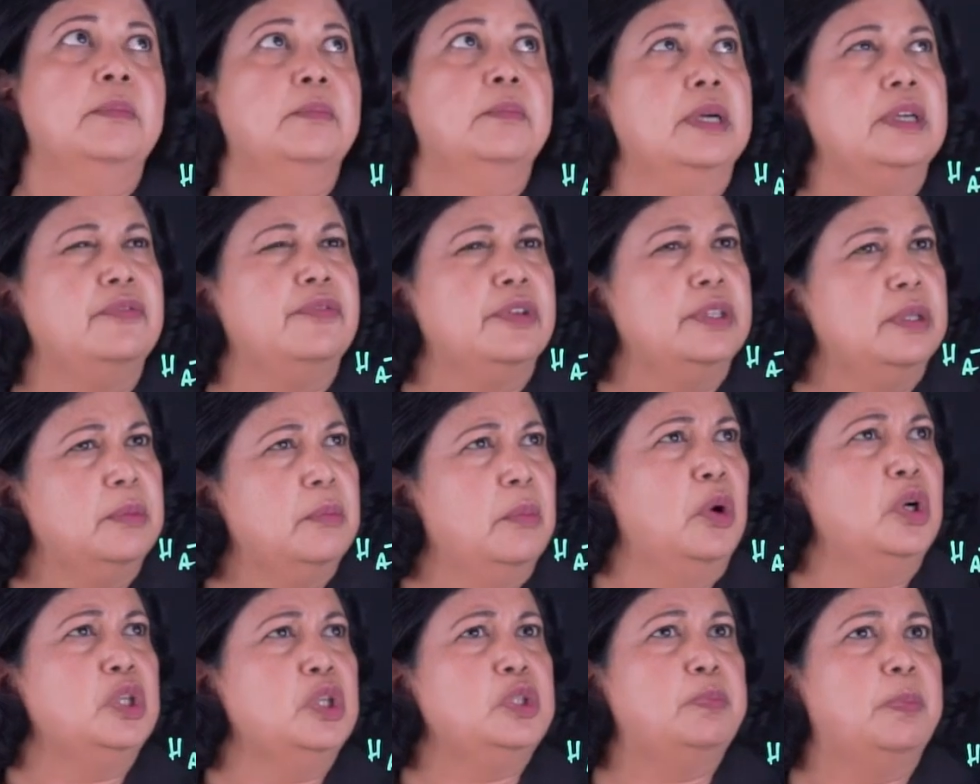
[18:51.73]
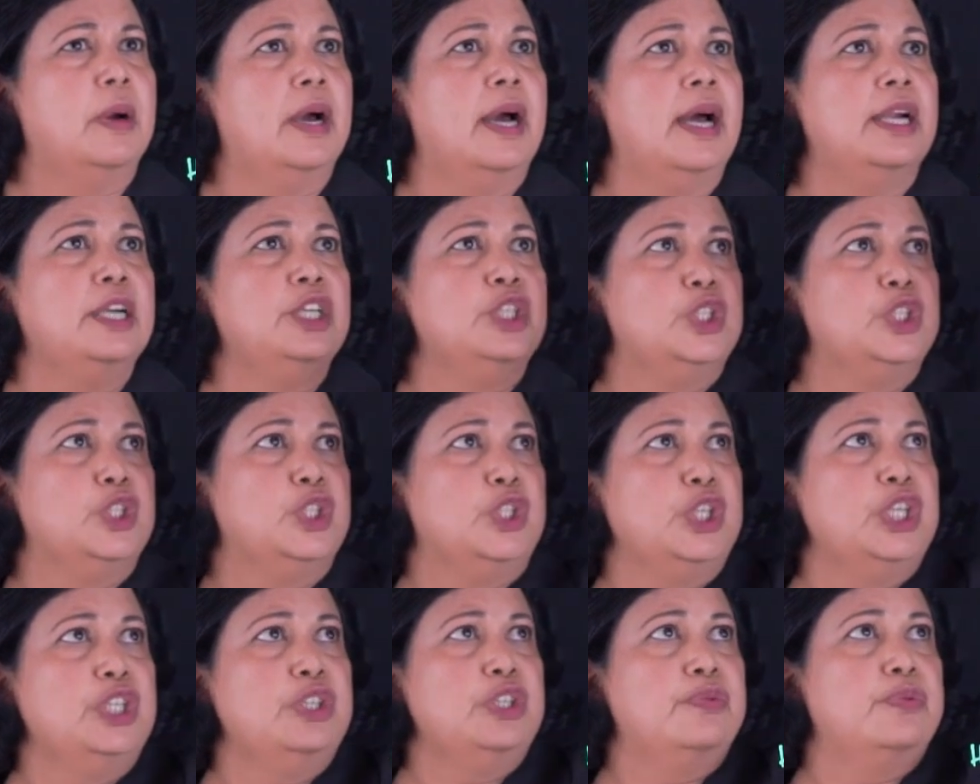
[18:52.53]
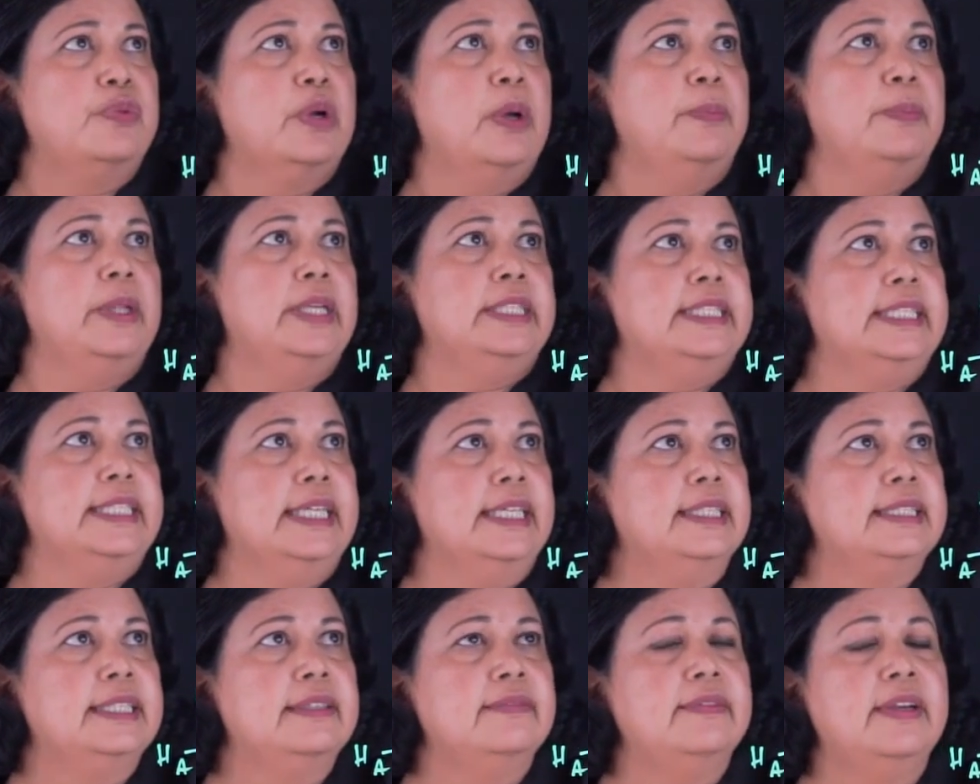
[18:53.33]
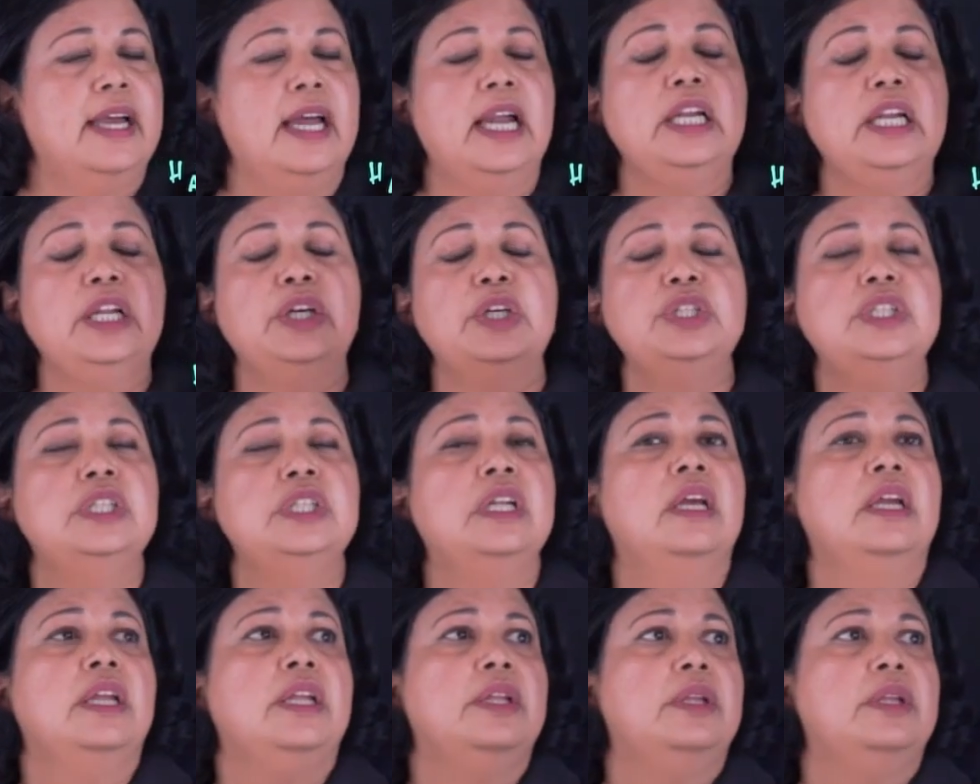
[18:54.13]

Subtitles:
but for the most part, just from the delta values,